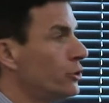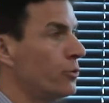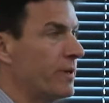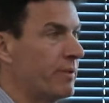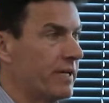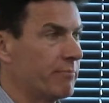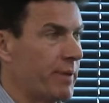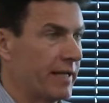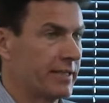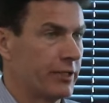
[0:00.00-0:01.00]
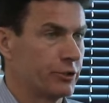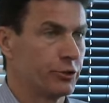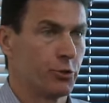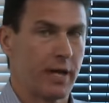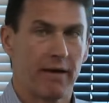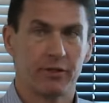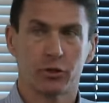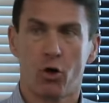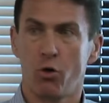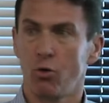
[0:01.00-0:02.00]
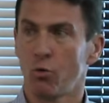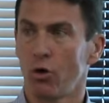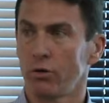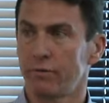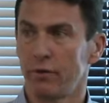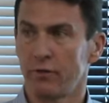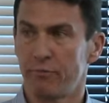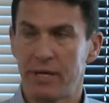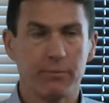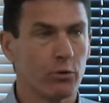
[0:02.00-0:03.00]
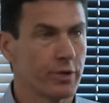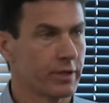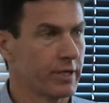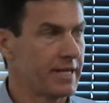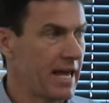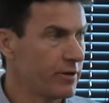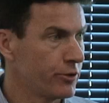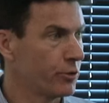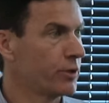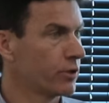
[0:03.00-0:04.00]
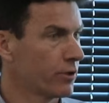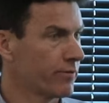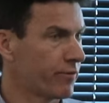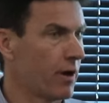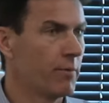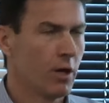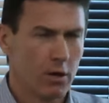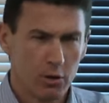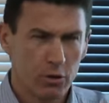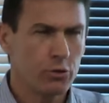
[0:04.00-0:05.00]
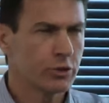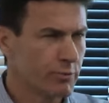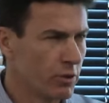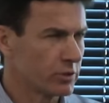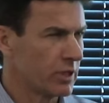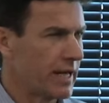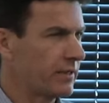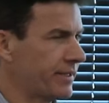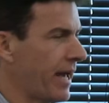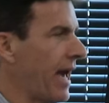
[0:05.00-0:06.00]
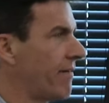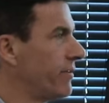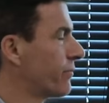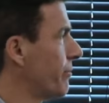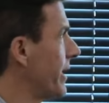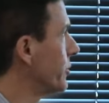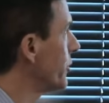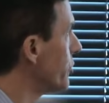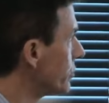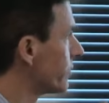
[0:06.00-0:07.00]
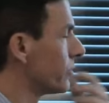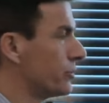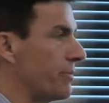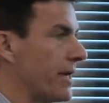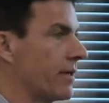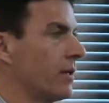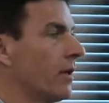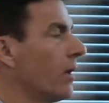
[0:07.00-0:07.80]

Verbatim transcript: should we pay attention to? We have this whole world full of people we could attend to and learn from. Who is most likely to have information useful to me uh,